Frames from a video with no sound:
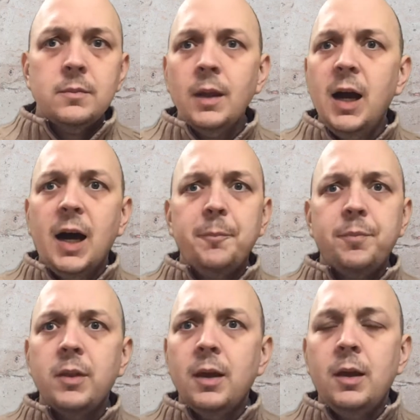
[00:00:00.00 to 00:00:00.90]

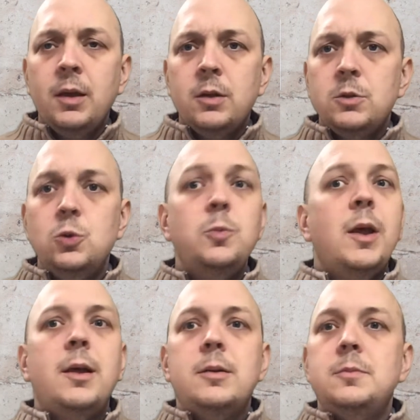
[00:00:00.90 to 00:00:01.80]
who,
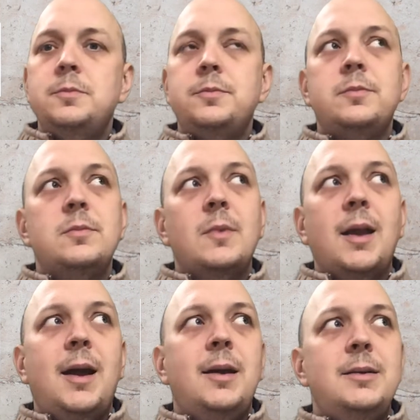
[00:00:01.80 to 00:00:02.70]

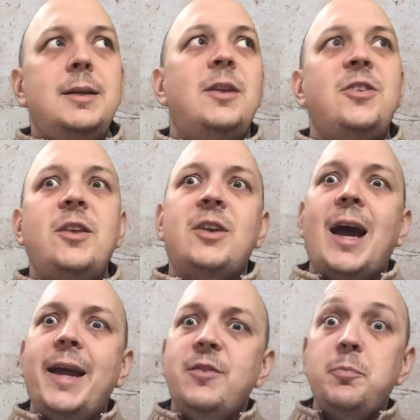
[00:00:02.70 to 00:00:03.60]
in a sense,
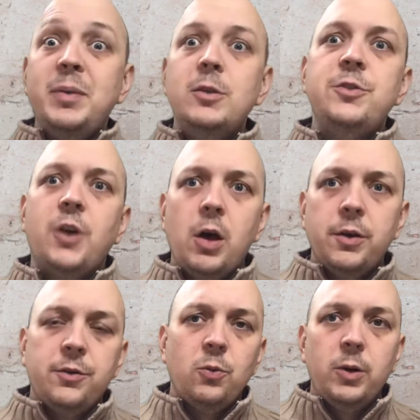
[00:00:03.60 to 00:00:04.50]
kind of builds
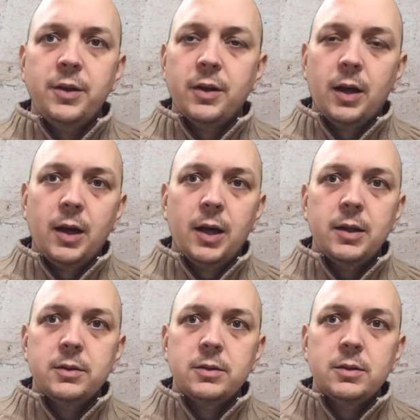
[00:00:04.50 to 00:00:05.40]
on to what
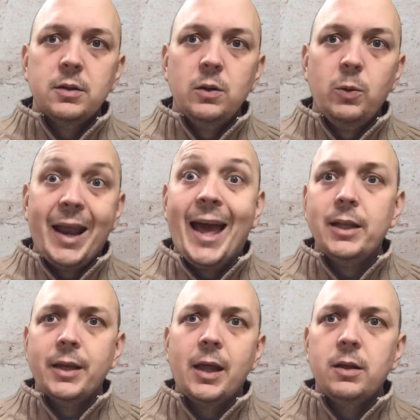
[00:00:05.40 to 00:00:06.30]

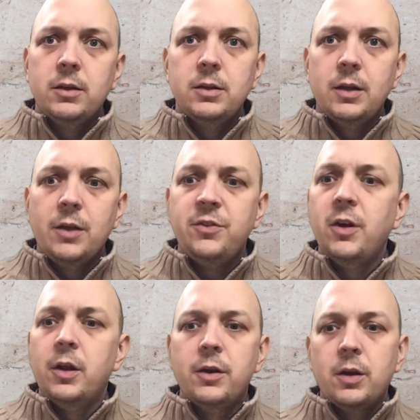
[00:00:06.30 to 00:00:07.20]
Allen has
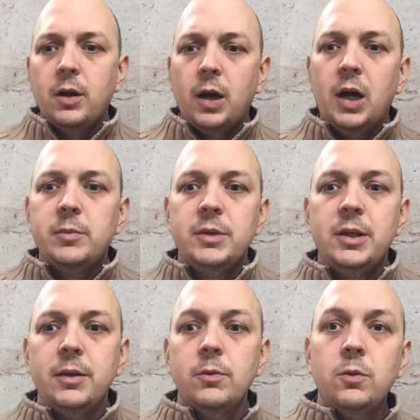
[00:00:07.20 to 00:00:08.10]
done
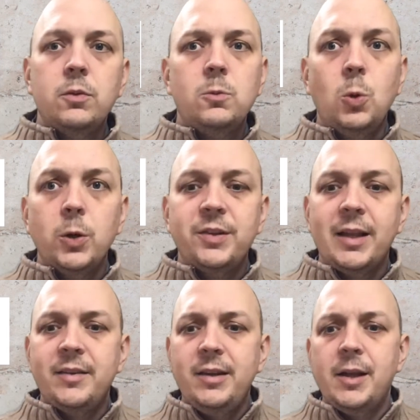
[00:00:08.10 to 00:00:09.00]
in Vox
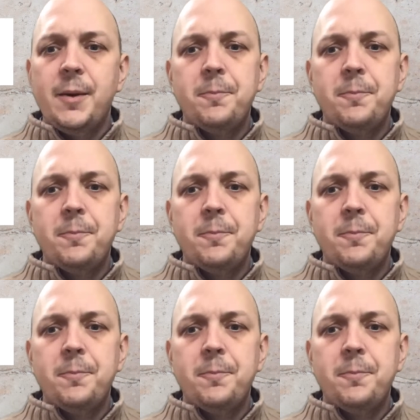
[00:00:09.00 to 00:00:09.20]
Latina.